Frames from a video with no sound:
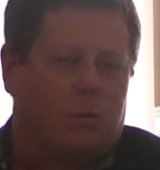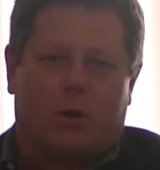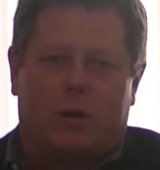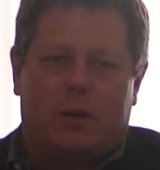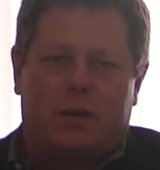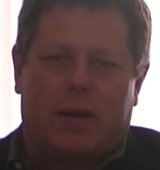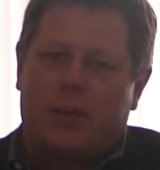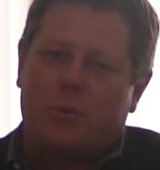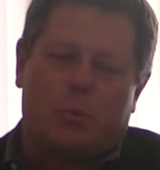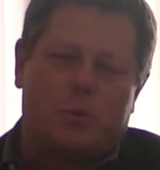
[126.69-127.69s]
Well,
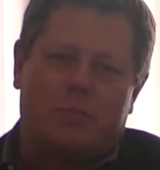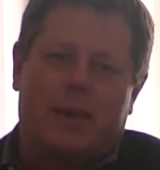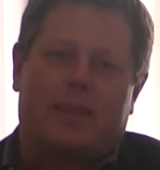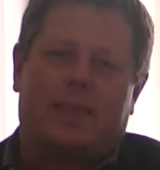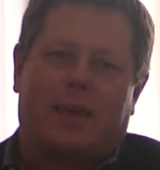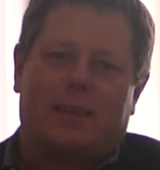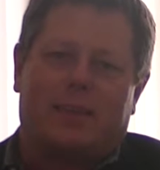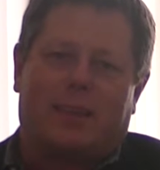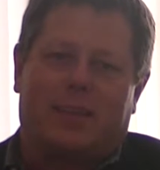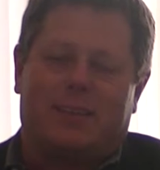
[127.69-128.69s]
Ethel wouldn't make
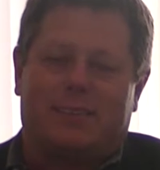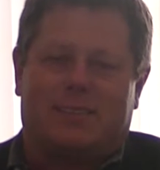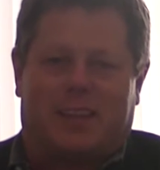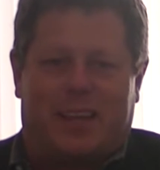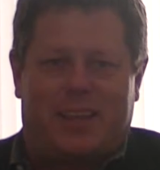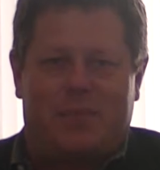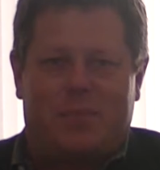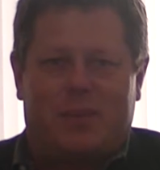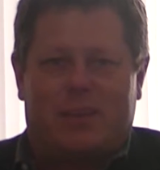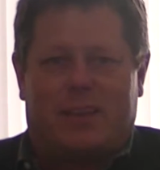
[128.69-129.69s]
that today.